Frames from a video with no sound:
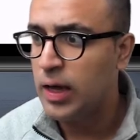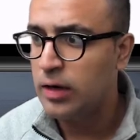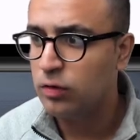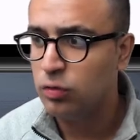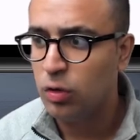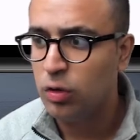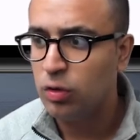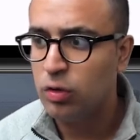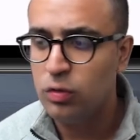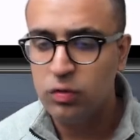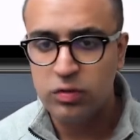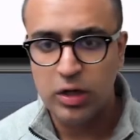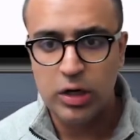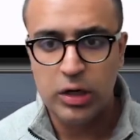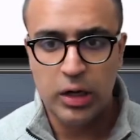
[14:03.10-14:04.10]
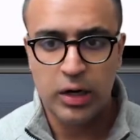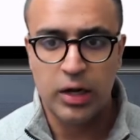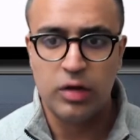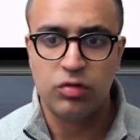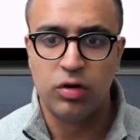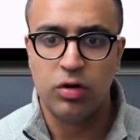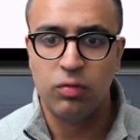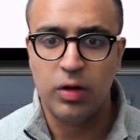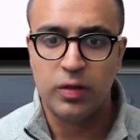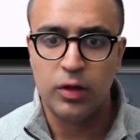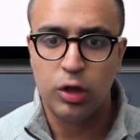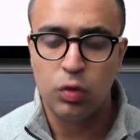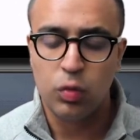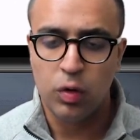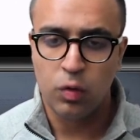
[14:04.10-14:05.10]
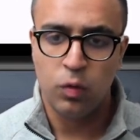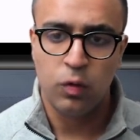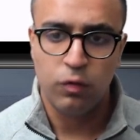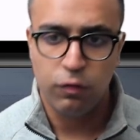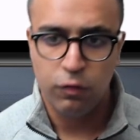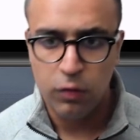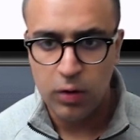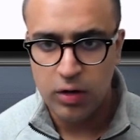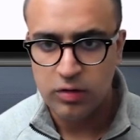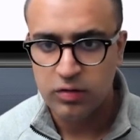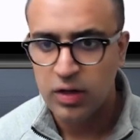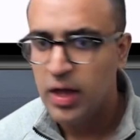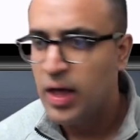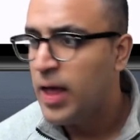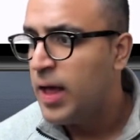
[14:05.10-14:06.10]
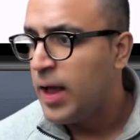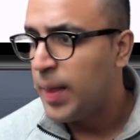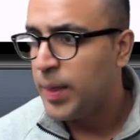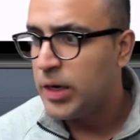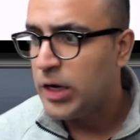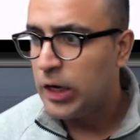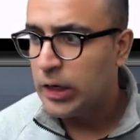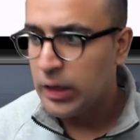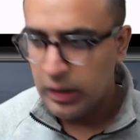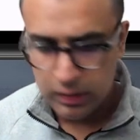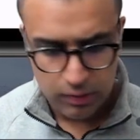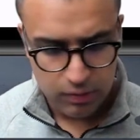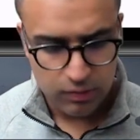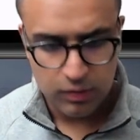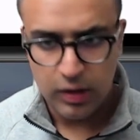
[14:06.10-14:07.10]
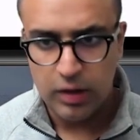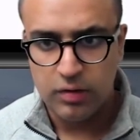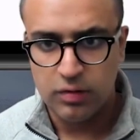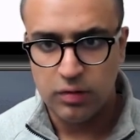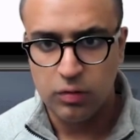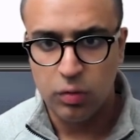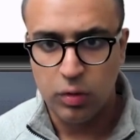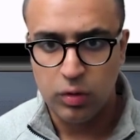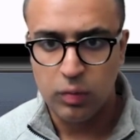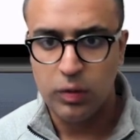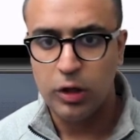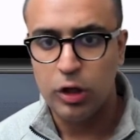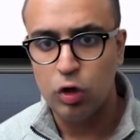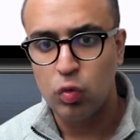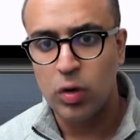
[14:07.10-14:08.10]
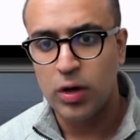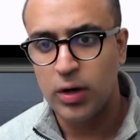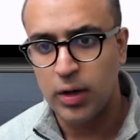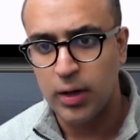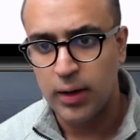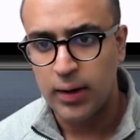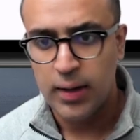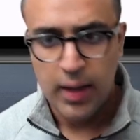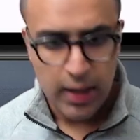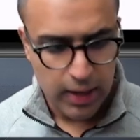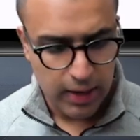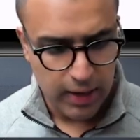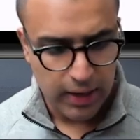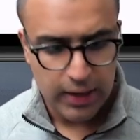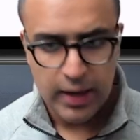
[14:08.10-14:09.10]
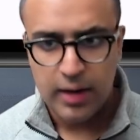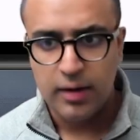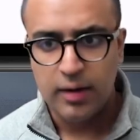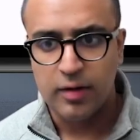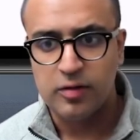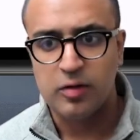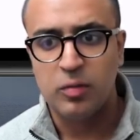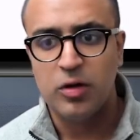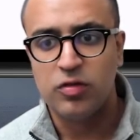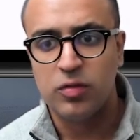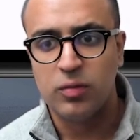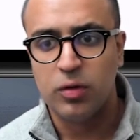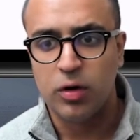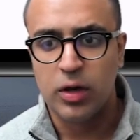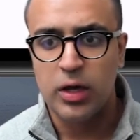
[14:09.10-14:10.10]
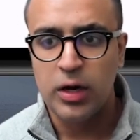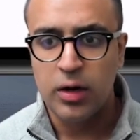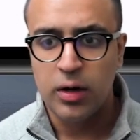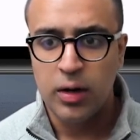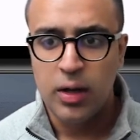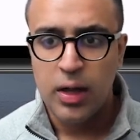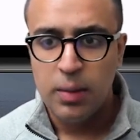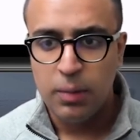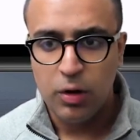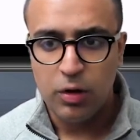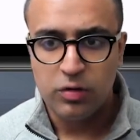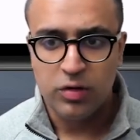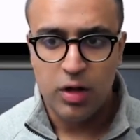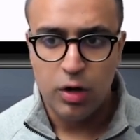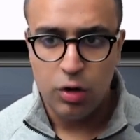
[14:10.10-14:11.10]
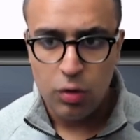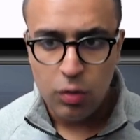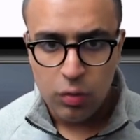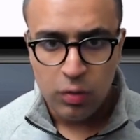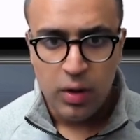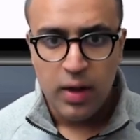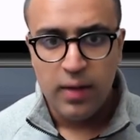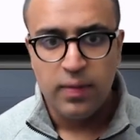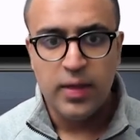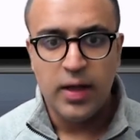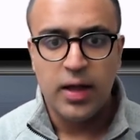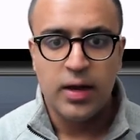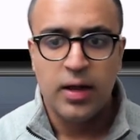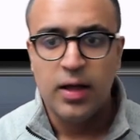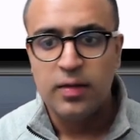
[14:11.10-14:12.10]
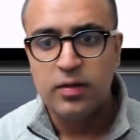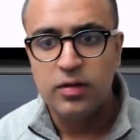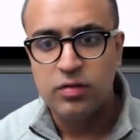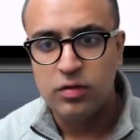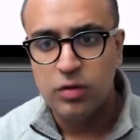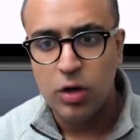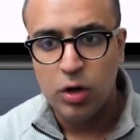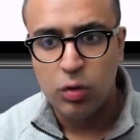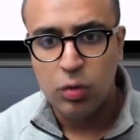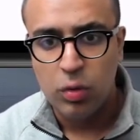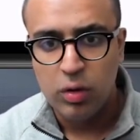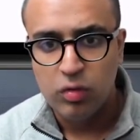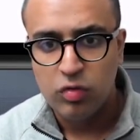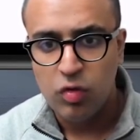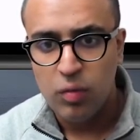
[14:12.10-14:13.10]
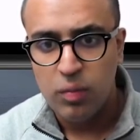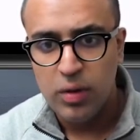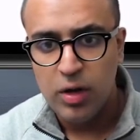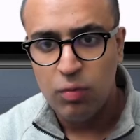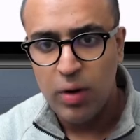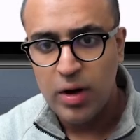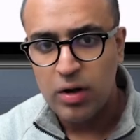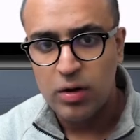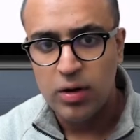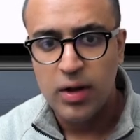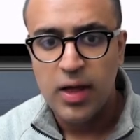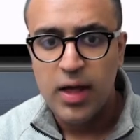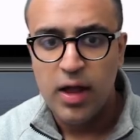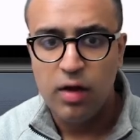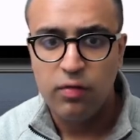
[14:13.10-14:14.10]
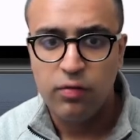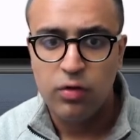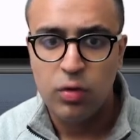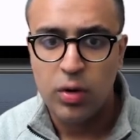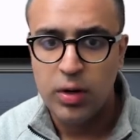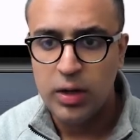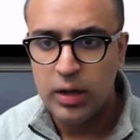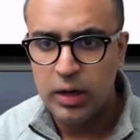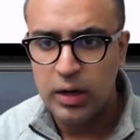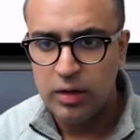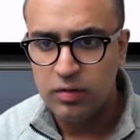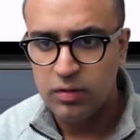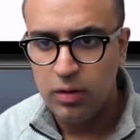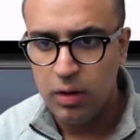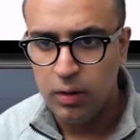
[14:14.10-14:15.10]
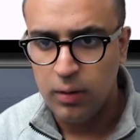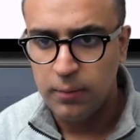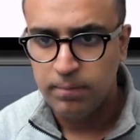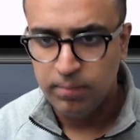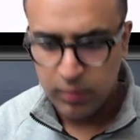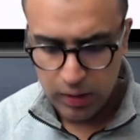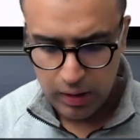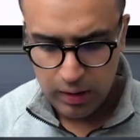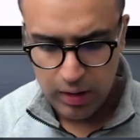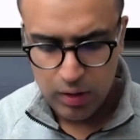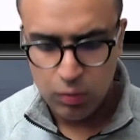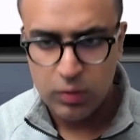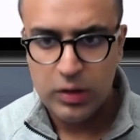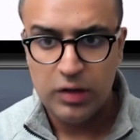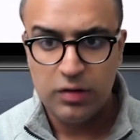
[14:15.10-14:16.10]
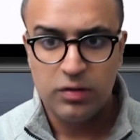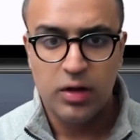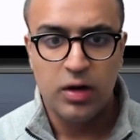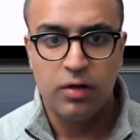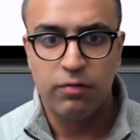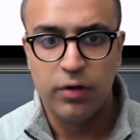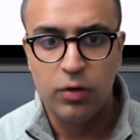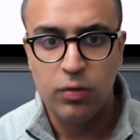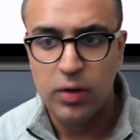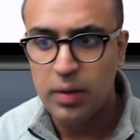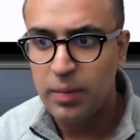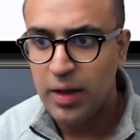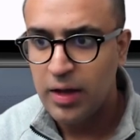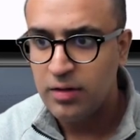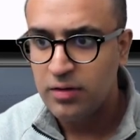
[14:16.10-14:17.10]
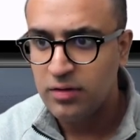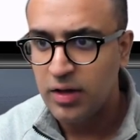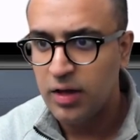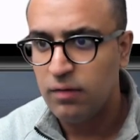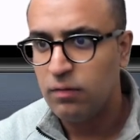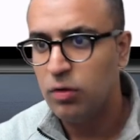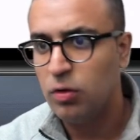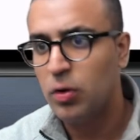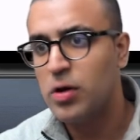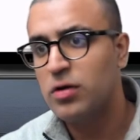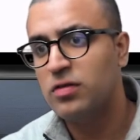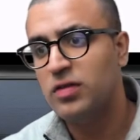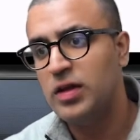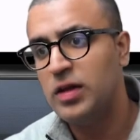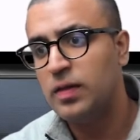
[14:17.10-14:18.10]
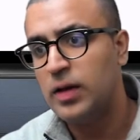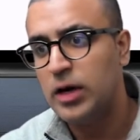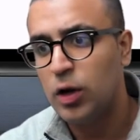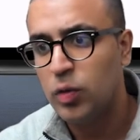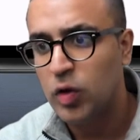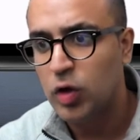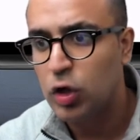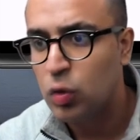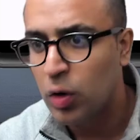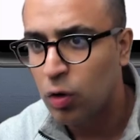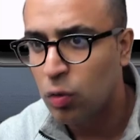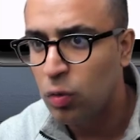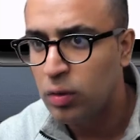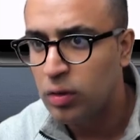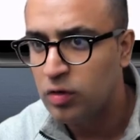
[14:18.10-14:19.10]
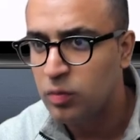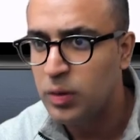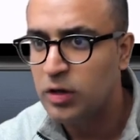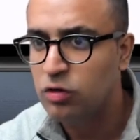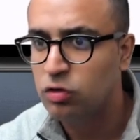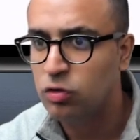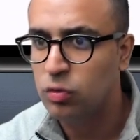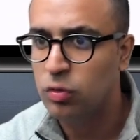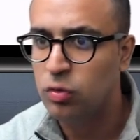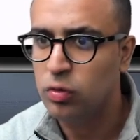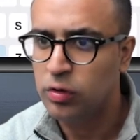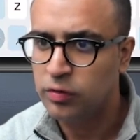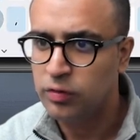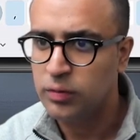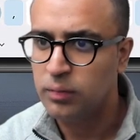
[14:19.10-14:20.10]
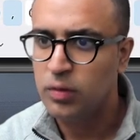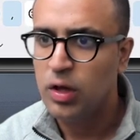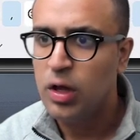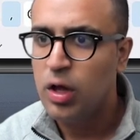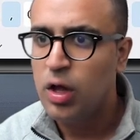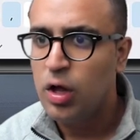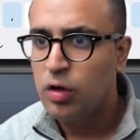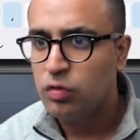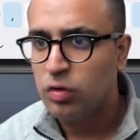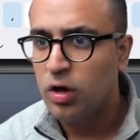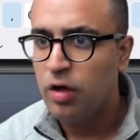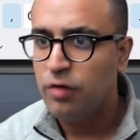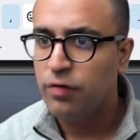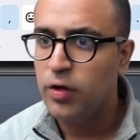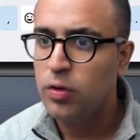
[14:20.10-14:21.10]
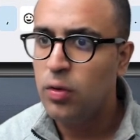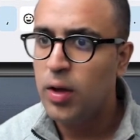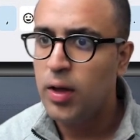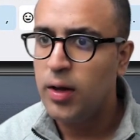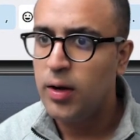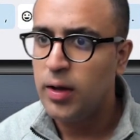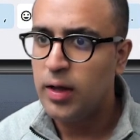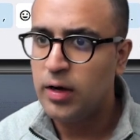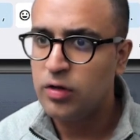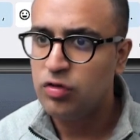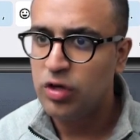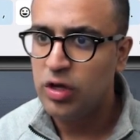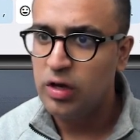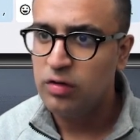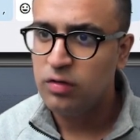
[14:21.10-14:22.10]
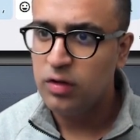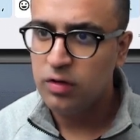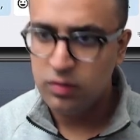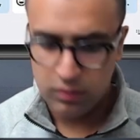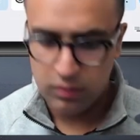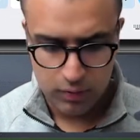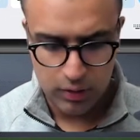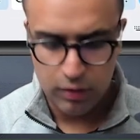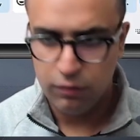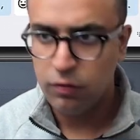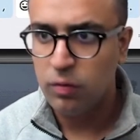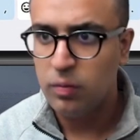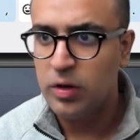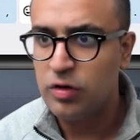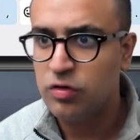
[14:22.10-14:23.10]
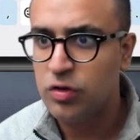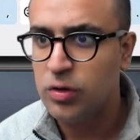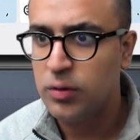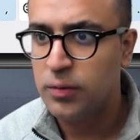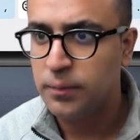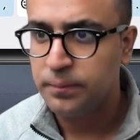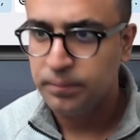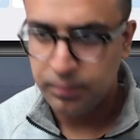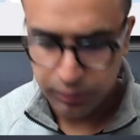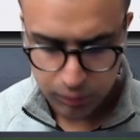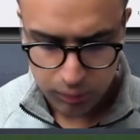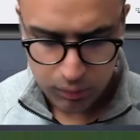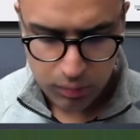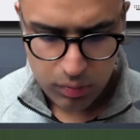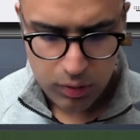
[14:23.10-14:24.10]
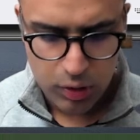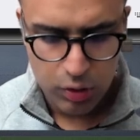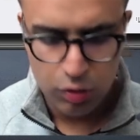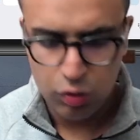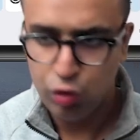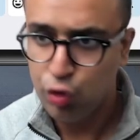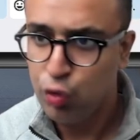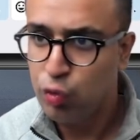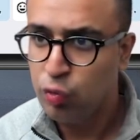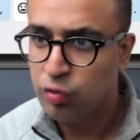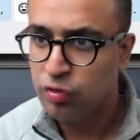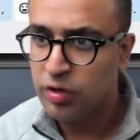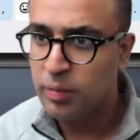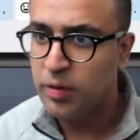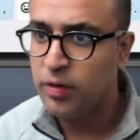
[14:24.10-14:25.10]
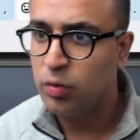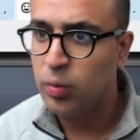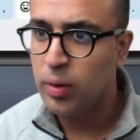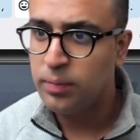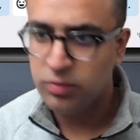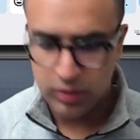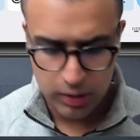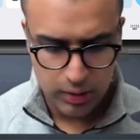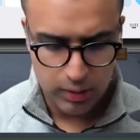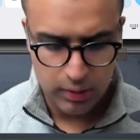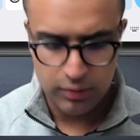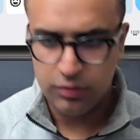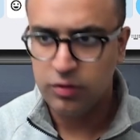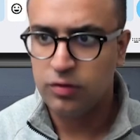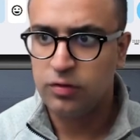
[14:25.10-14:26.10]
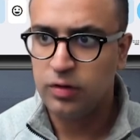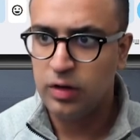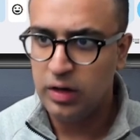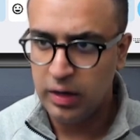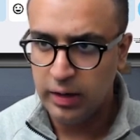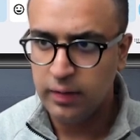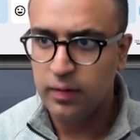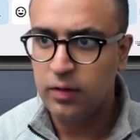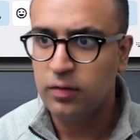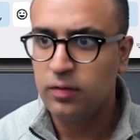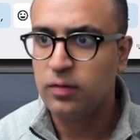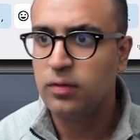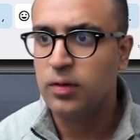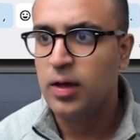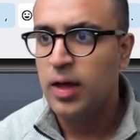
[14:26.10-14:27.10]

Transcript: and it's going to use that data and generate the QR code for us. And the data in this case is going to be QR data. And I could add an exclamation mark here because I know that this is not going to be rendered if QR data is null. And then with this done, if I do command save, you're going to see that now the QR code is being shown to us. So now if I go ahead and I change this information to some other website, let's just say like this,